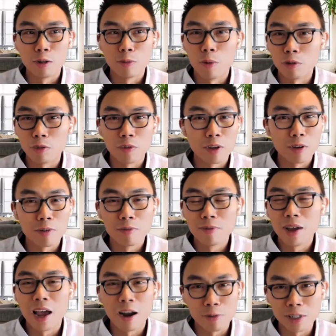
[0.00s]
both of you,
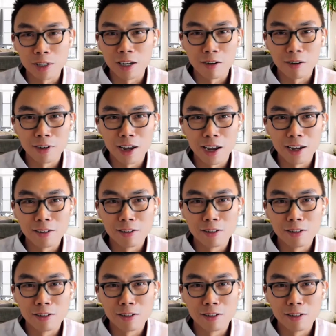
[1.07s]
every single day.